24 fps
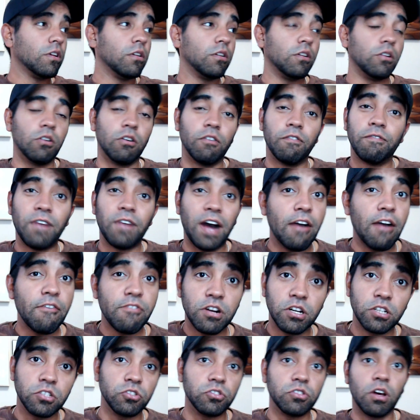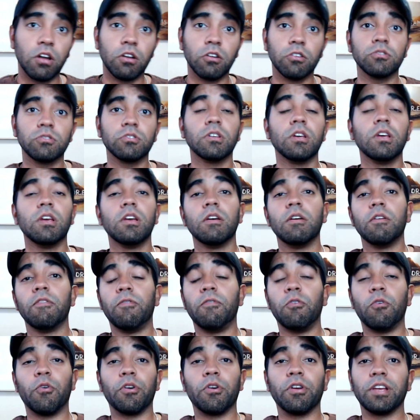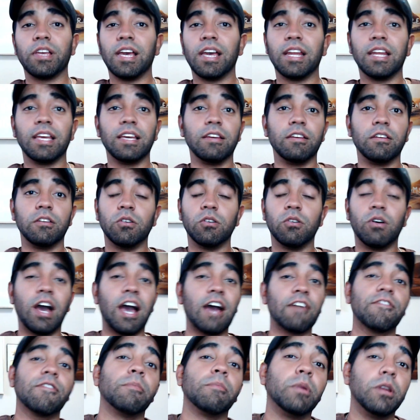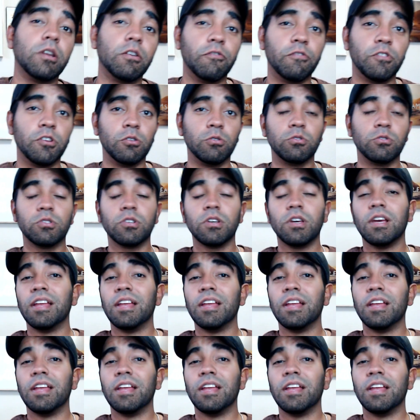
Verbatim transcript: $500 for getting, half a million views.